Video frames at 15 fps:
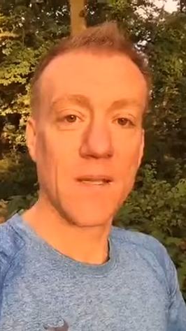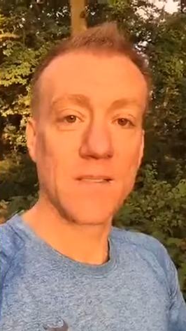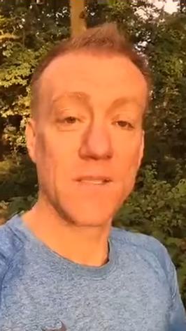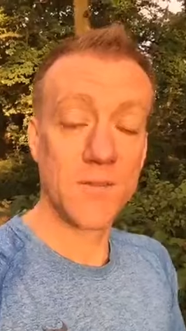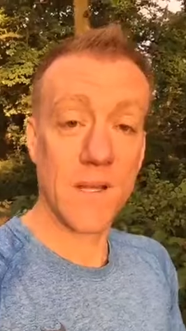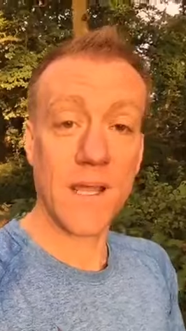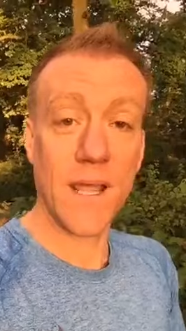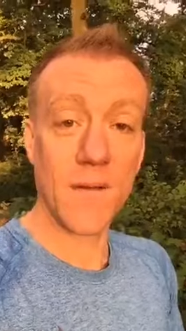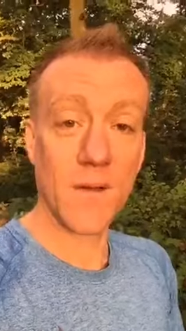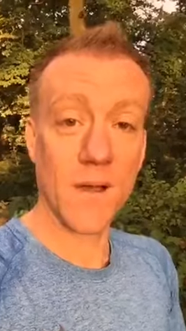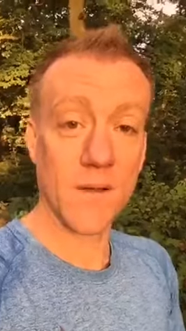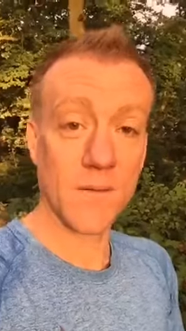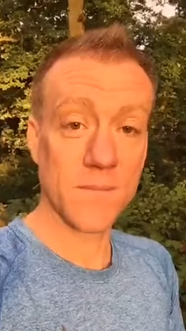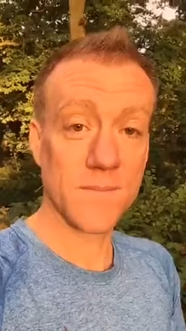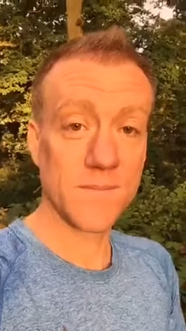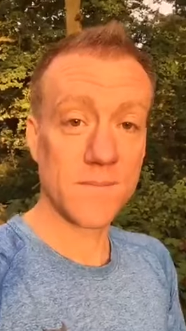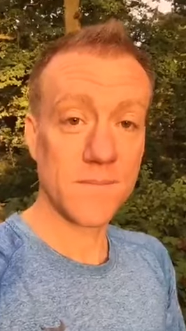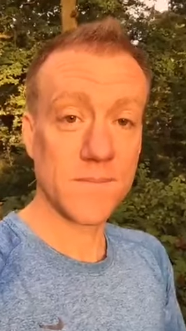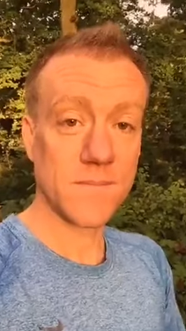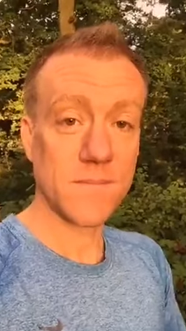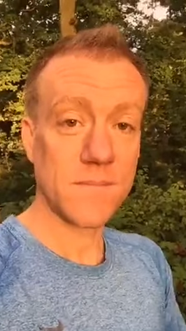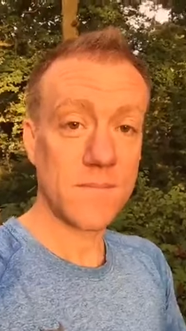to drink alcohol.
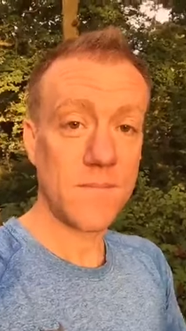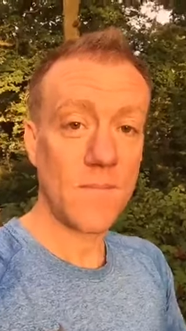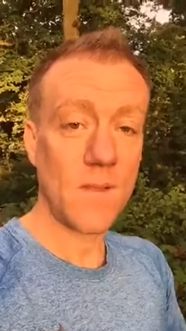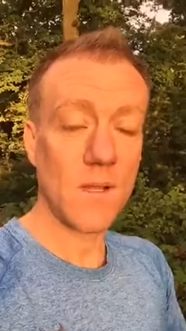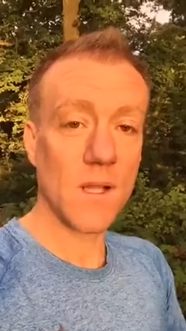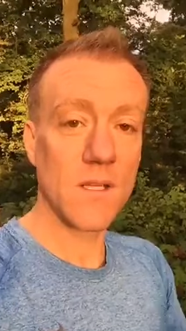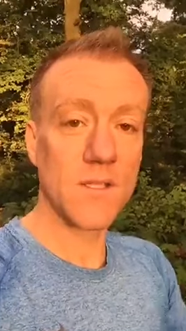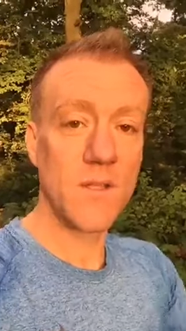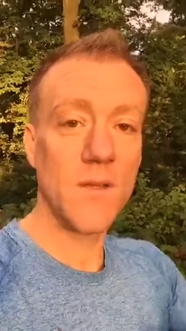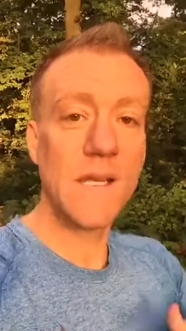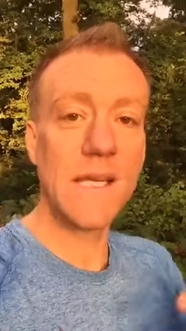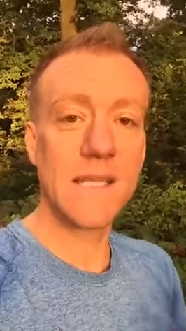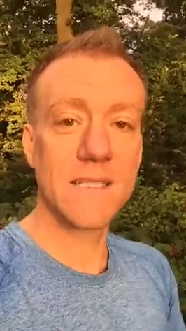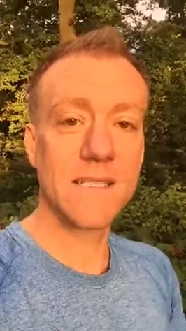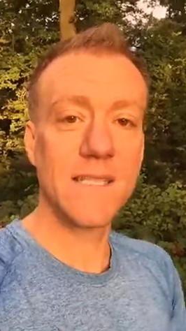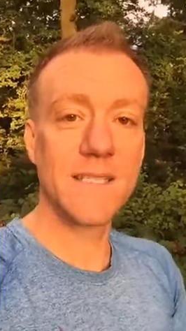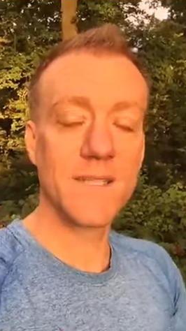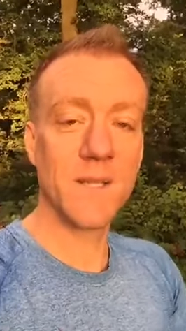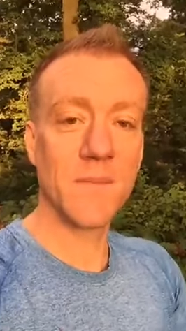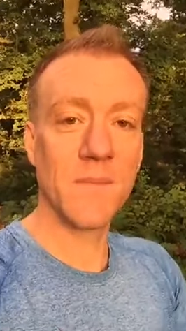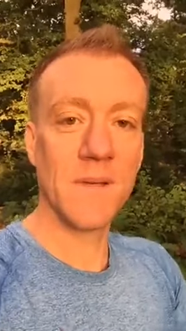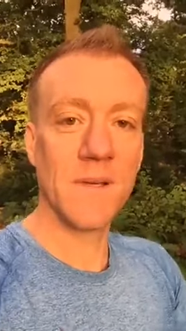So you need a system.